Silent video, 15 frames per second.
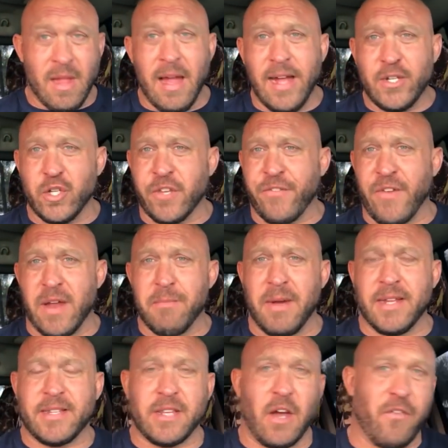I just fed
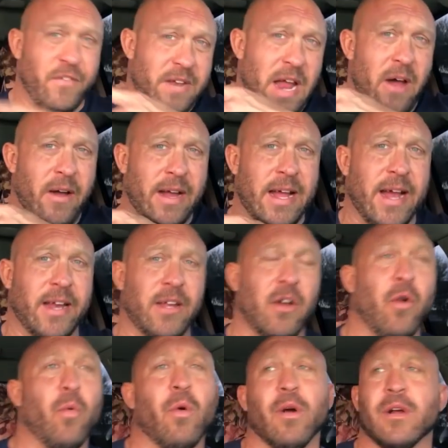myself. Now I got to
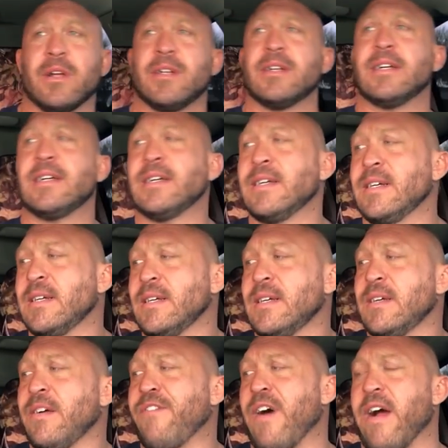go work.
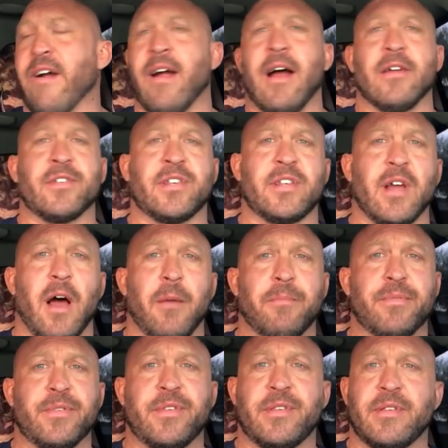Firehouse
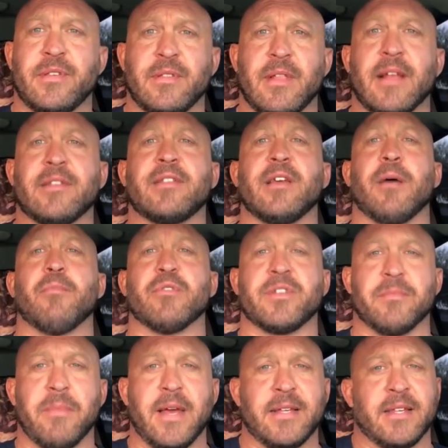subs. That sub
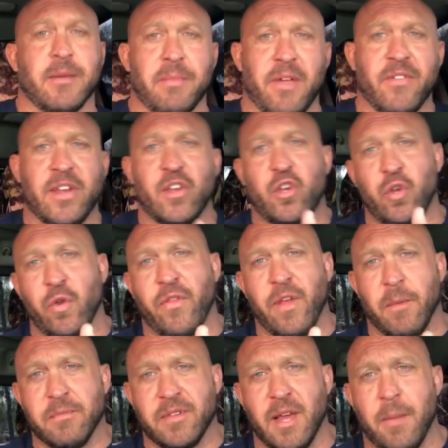was amazing. I'm giving it 2
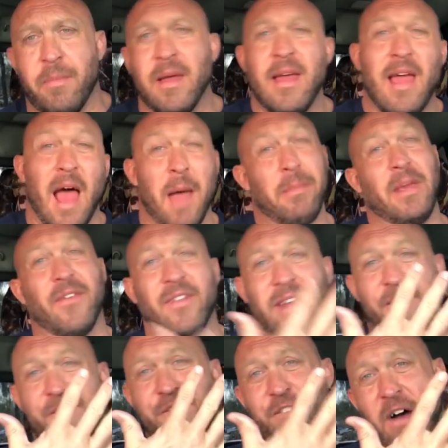thumbs up. I'm
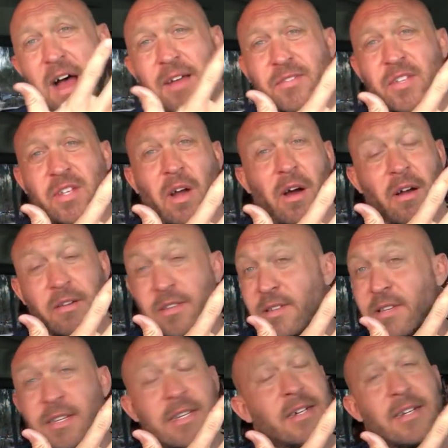giving it 5
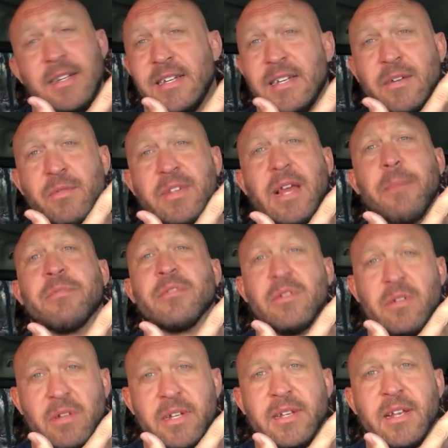stars. It was
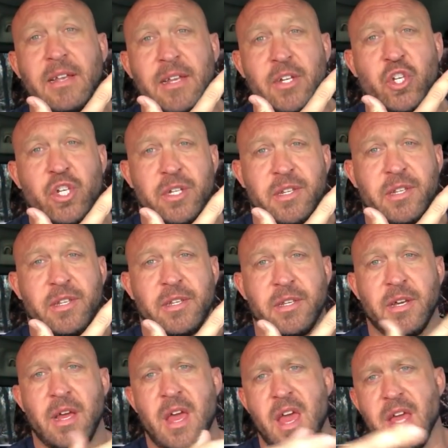absolutely
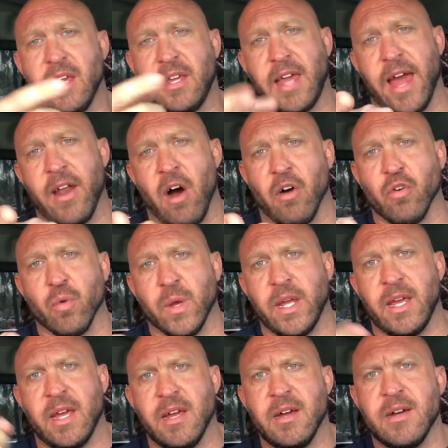delicious. Get
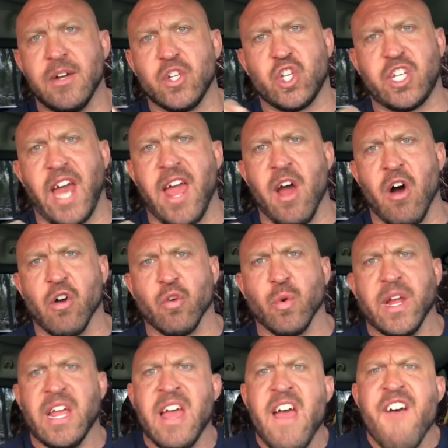hungry. Stay
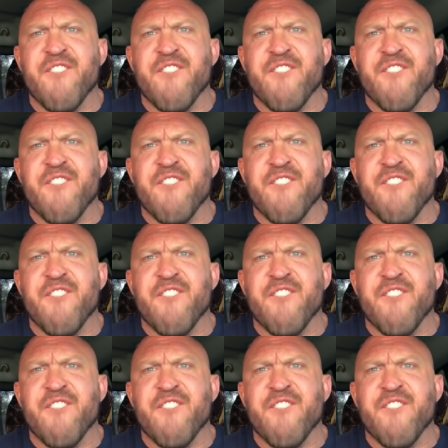hungry.